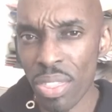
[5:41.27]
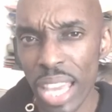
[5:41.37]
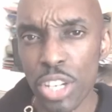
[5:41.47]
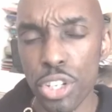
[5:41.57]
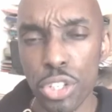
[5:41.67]

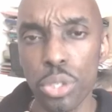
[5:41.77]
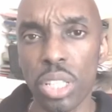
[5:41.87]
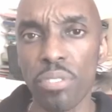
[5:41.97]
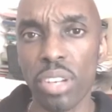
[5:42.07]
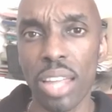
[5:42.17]
they should do
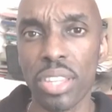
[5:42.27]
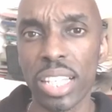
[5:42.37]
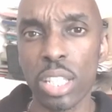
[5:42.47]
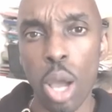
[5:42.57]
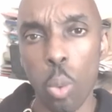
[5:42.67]
something like
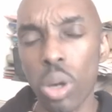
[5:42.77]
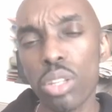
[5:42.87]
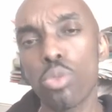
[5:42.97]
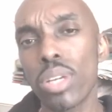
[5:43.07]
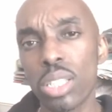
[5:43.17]
this. One
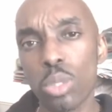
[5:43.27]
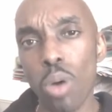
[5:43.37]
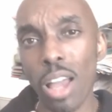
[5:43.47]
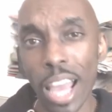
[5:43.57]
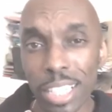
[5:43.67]
of the reasons
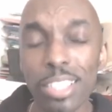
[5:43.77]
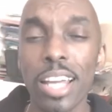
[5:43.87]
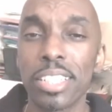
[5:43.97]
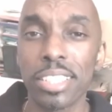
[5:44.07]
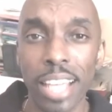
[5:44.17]
why I
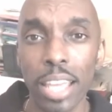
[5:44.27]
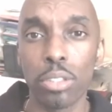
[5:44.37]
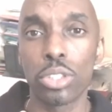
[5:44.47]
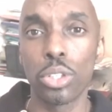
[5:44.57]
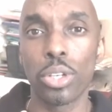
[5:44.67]
decided to
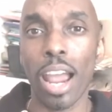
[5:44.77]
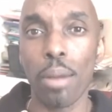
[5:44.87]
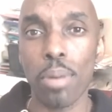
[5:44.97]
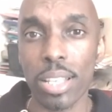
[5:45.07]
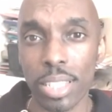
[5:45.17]
do
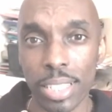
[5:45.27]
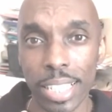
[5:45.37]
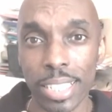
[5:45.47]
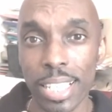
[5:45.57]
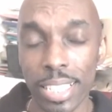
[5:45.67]
Karatbars as
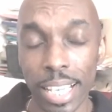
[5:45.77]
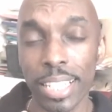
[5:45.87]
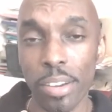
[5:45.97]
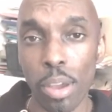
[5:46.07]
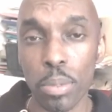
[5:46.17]
a
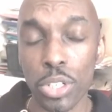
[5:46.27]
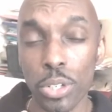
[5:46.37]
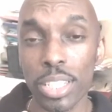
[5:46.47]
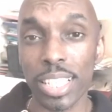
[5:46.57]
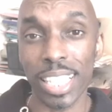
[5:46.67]
secondary
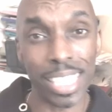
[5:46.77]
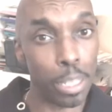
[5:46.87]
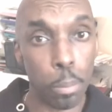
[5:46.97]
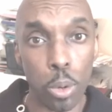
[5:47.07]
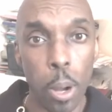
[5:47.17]
opportunity is
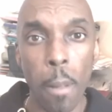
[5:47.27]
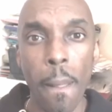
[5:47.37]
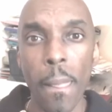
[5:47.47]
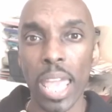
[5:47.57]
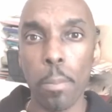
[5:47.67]
simple.
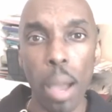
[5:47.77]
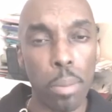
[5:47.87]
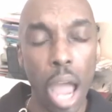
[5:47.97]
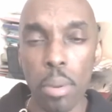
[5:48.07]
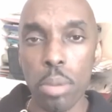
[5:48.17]
In my
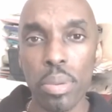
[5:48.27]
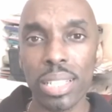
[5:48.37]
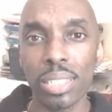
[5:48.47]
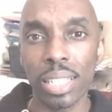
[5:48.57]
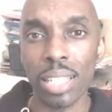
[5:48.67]
primary
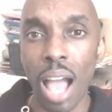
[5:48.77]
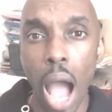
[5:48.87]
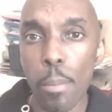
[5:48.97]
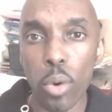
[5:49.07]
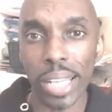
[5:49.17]
business,
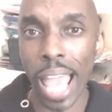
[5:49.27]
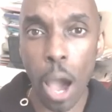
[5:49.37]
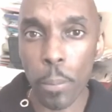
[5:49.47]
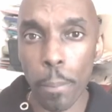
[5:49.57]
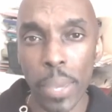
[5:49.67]
I'm already
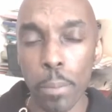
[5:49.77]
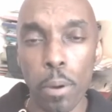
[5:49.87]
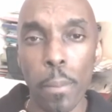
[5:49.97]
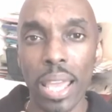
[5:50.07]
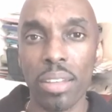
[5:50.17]
helping
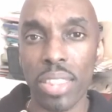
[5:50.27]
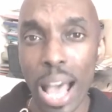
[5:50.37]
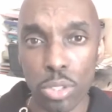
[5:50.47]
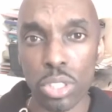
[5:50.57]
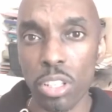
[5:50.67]
people make
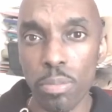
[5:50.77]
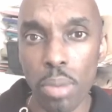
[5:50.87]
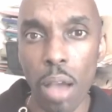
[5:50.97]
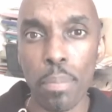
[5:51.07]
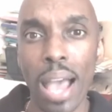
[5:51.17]
thousands of
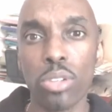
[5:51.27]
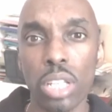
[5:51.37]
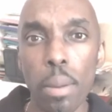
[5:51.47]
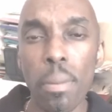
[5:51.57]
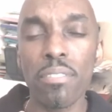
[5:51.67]
pounds
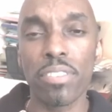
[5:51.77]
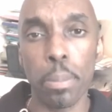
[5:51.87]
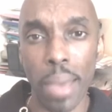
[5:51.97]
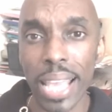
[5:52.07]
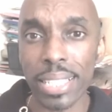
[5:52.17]
on a
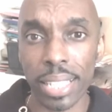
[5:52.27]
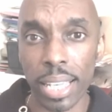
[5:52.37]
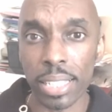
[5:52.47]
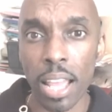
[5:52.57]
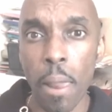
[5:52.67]
monthly
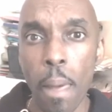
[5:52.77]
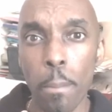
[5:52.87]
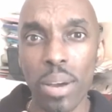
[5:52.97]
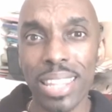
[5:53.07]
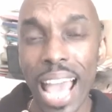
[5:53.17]
basis,
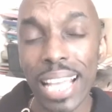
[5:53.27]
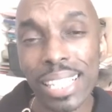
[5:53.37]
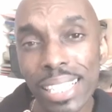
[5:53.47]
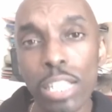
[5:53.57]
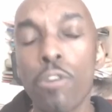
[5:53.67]
but that is
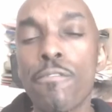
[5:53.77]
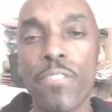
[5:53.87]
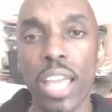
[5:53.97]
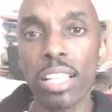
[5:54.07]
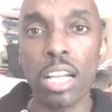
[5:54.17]
still
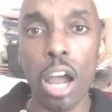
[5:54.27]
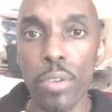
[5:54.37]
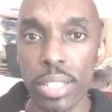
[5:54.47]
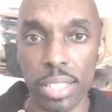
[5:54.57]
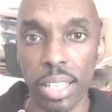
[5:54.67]
fiat
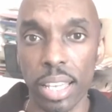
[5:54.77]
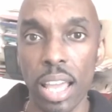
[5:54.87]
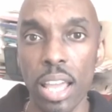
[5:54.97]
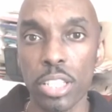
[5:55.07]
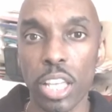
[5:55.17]
currency.
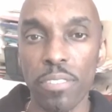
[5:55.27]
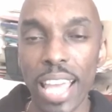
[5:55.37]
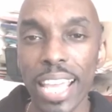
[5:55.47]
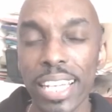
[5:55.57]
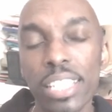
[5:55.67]
So if
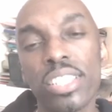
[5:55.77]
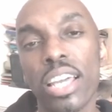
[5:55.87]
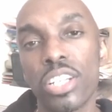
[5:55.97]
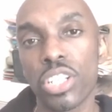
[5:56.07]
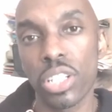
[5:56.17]
they can
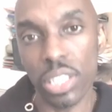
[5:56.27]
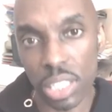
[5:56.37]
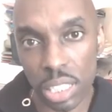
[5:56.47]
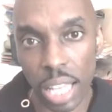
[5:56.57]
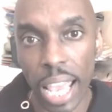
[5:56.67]
intelligently
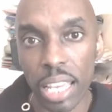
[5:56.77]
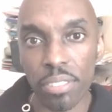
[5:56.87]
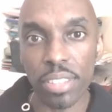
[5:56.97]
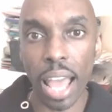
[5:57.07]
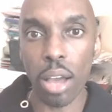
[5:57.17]

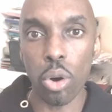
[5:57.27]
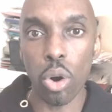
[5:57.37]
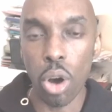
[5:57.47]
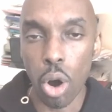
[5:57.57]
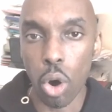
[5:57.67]
save that
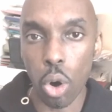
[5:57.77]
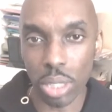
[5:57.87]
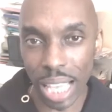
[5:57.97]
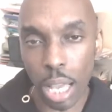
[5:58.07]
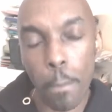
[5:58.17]
or
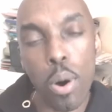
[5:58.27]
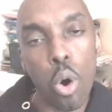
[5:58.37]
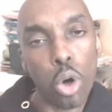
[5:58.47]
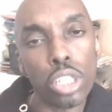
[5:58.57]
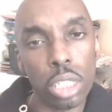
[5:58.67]
take a
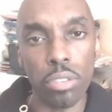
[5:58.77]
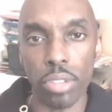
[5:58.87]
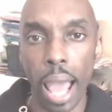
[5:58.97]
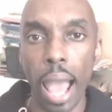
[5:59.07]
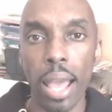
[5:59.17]
portion of
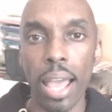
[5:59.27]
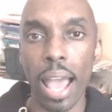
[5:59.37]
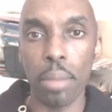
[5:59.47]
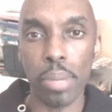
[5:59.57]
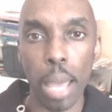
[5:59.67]
that
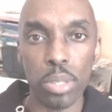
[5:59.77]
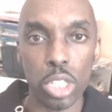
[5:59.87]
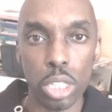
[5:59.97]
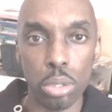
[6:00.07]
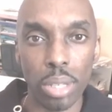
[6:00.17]
and be able
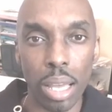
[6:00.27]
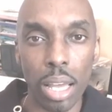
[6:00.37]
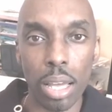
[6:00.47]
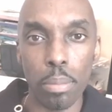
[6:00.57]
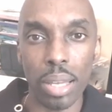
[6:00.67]
to
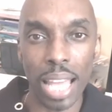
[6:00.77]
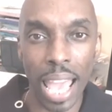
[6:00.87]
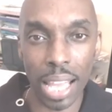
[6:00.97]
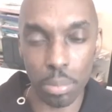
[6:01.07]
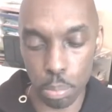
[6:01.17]

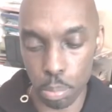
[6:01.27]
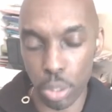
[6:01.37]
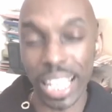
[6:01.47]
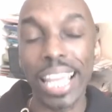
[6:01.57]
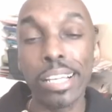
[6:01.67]

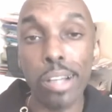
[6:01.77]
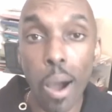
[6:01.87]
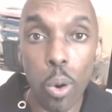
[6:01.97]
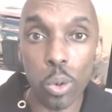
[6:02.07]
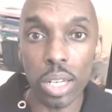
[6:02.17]
put it in
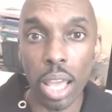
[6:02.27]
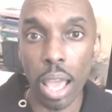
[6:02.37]
gold